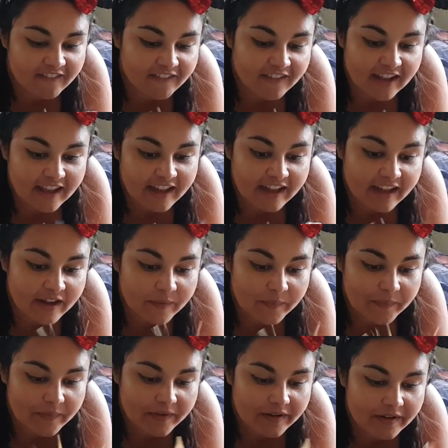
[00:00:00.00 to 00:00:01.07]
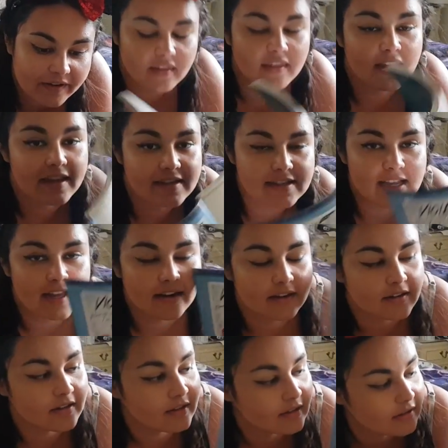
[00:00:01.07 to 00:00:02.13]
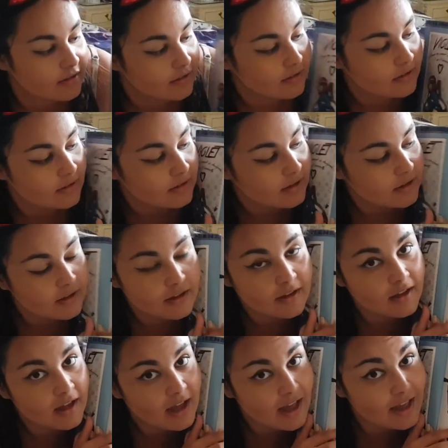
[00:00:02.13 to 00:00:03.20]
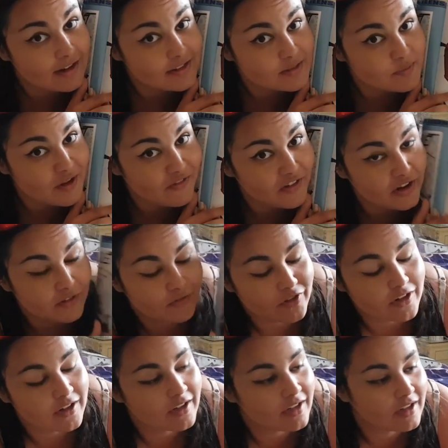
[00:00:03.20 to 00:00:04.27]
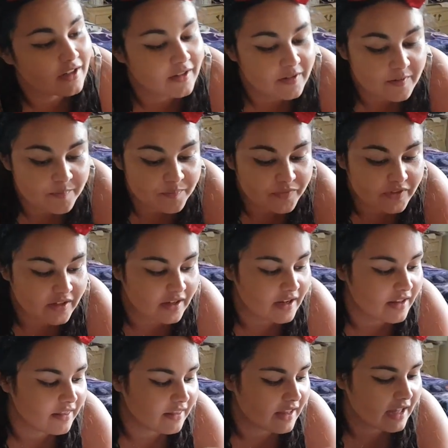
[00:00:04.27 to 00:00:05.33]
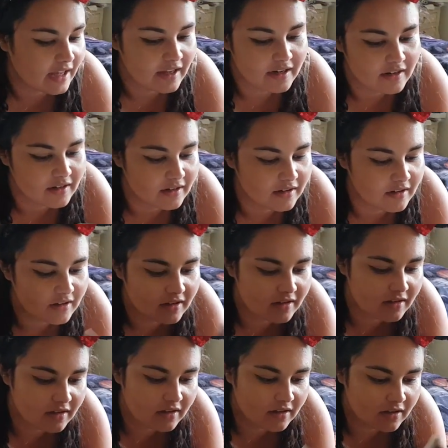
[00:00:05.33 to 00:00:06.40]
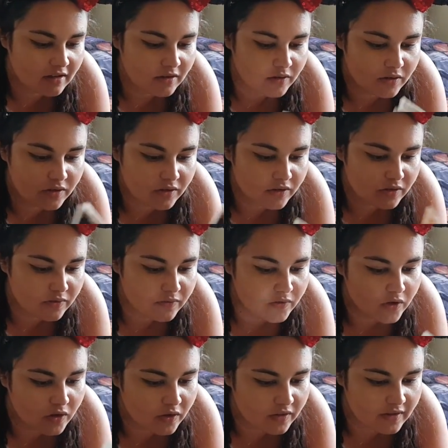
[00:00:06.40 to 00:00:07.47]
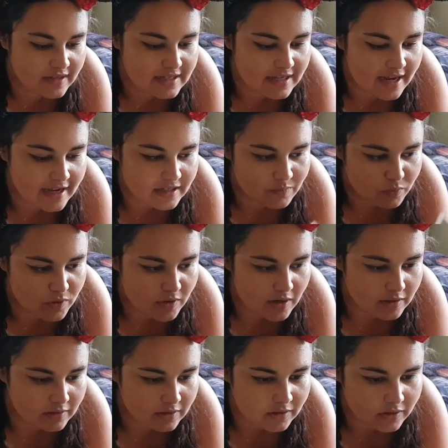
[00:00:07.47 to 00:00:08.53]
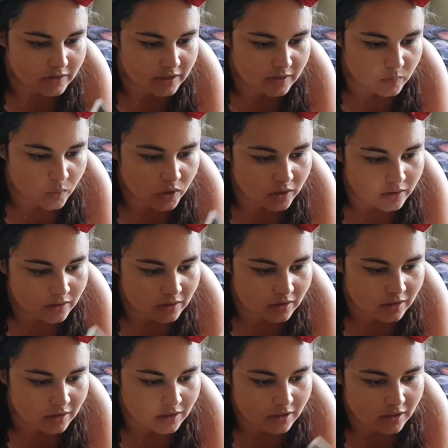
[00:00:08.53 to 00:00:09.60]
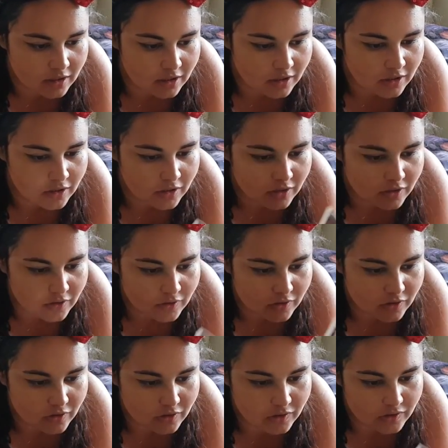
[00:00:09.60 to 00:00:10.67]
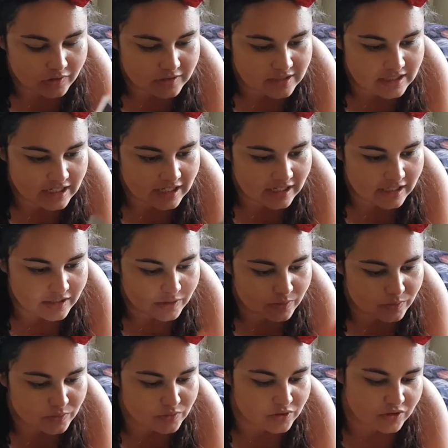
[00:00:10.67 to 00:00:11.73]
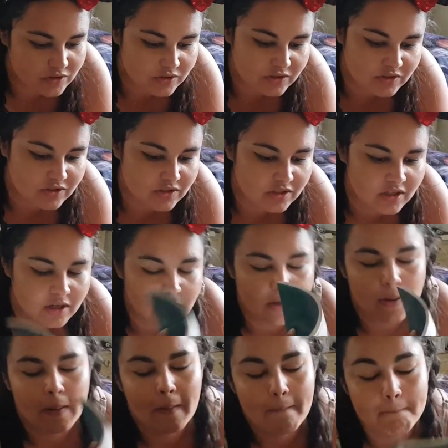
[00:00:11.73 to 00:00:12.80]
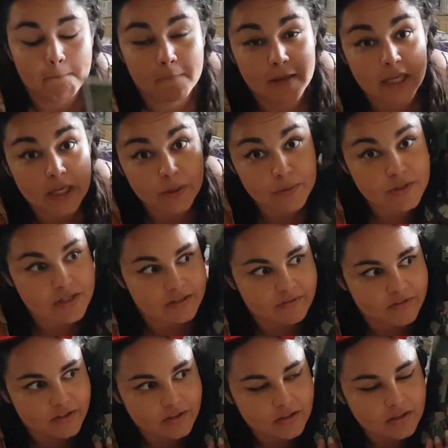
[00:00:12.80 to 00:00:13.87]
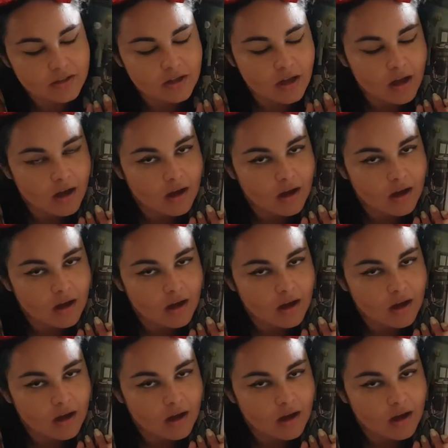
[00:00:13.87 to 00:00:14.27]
fill it out. There's Hannah. Hannah's my favourite. And then you've got this Esmeralda looking one called Dee, who's just beautiful.